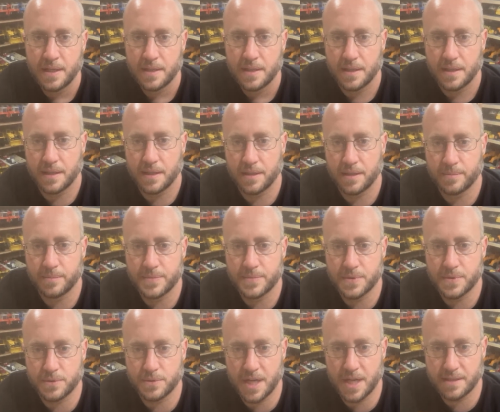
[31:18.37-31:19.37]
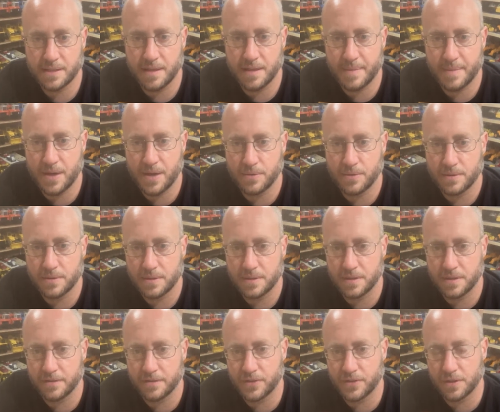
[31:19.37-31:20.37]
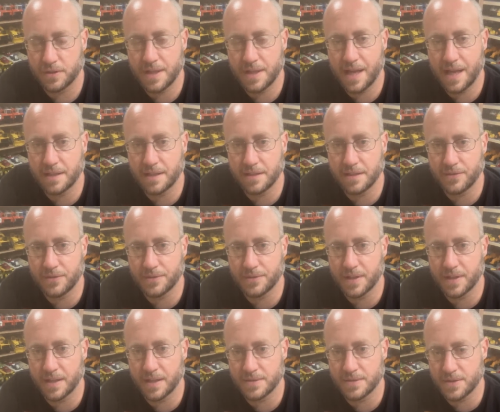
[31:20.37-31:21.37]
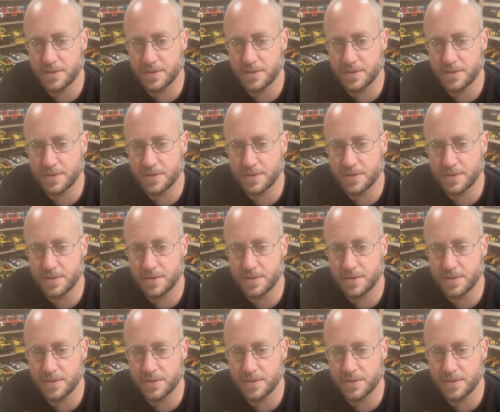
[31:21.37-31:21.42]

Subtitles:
So check them out for a lot of different things.